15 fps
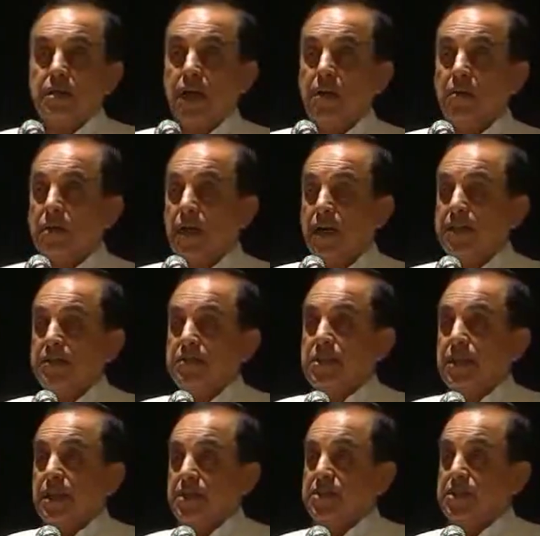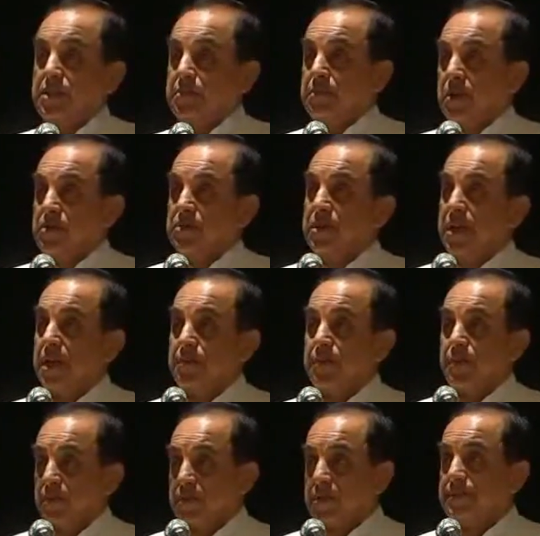Rahul Gandhi was arrested in Boston
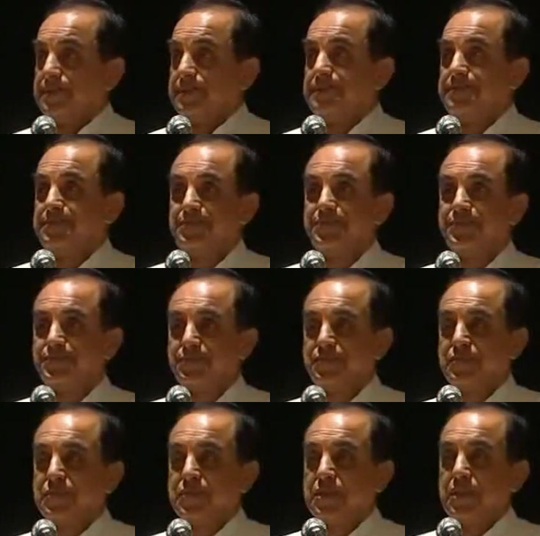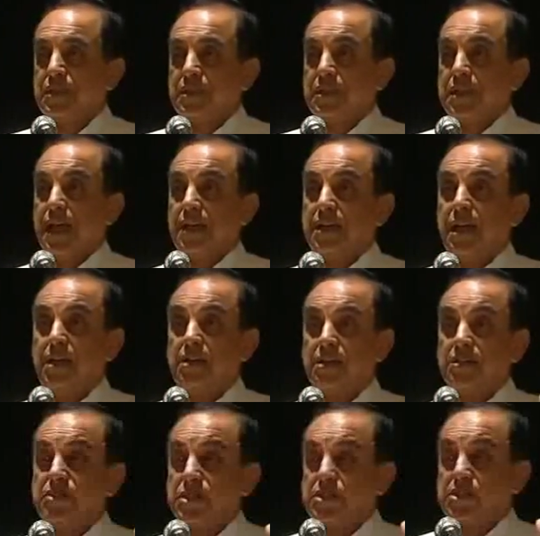airport. He had
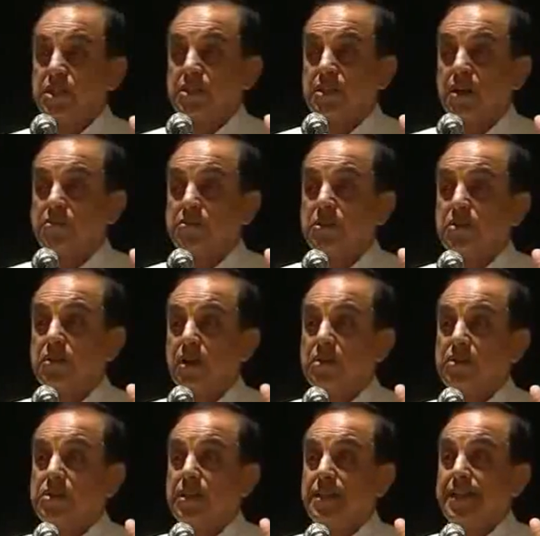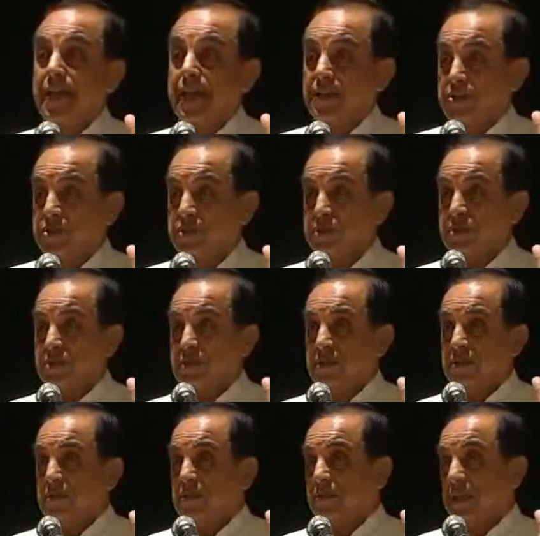$160,000 in cash.
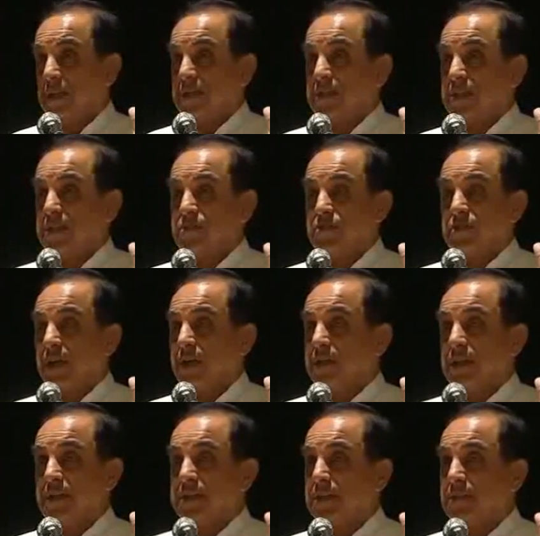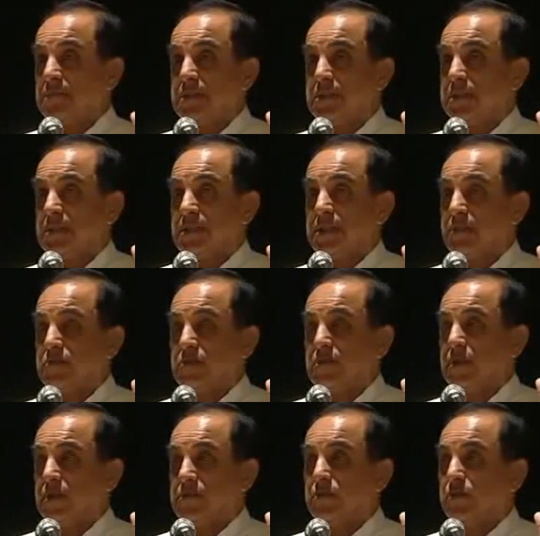In the United States, you can't enter with
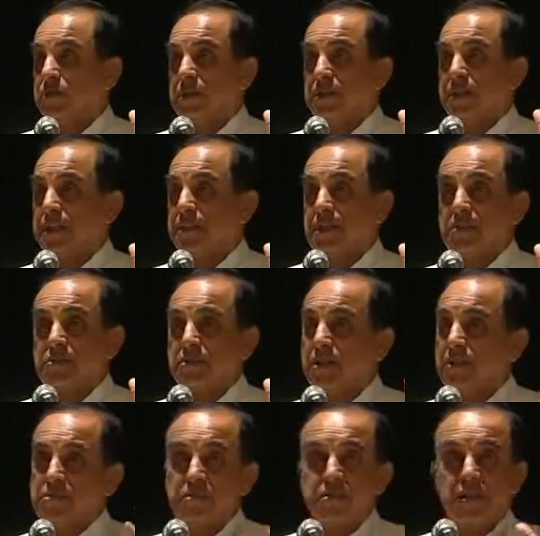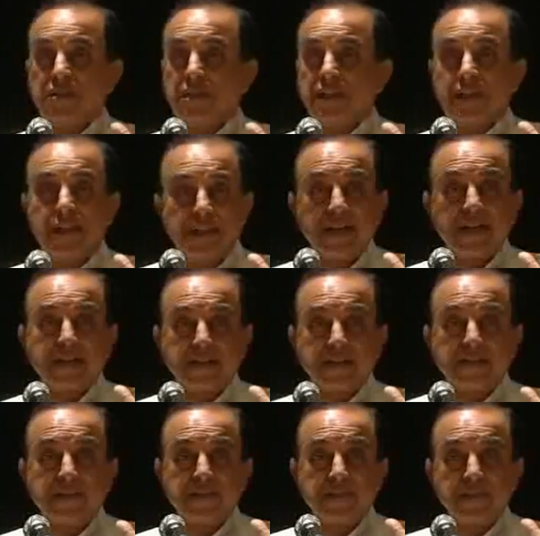$10,000, more than $10,000 without declaring it.
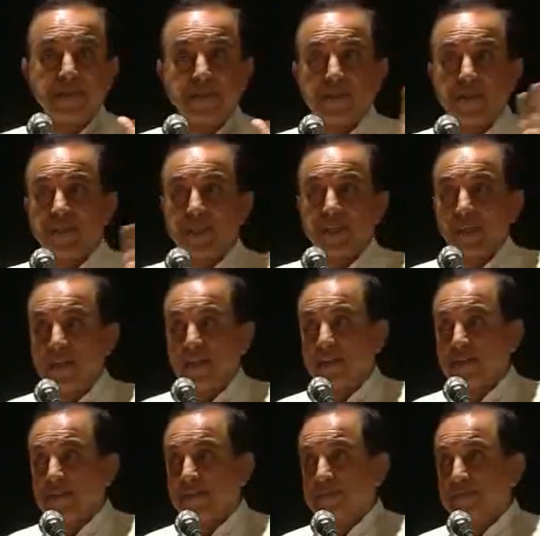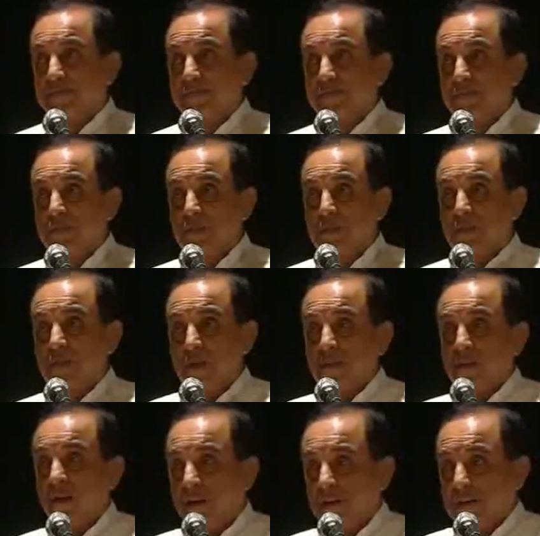Didn't declare it.
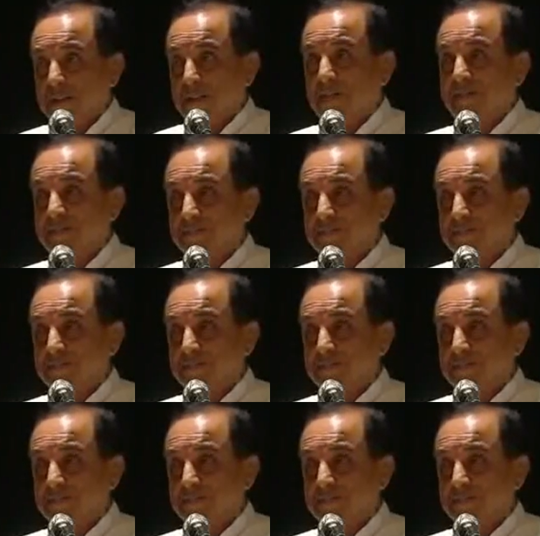Got caught.